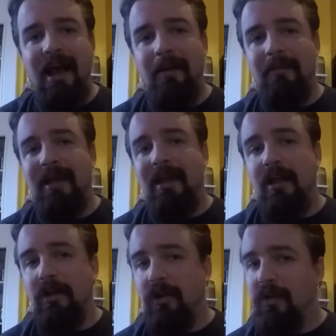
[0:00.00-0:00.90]
I'm getting
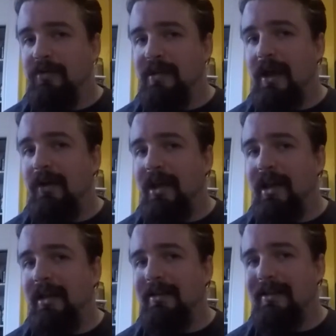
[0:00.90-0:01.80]
close now to
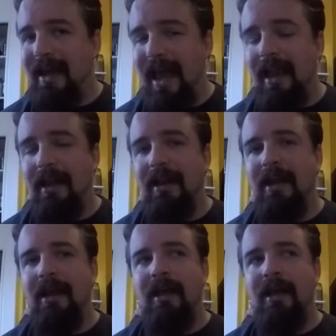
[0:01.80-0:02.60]
getting 10.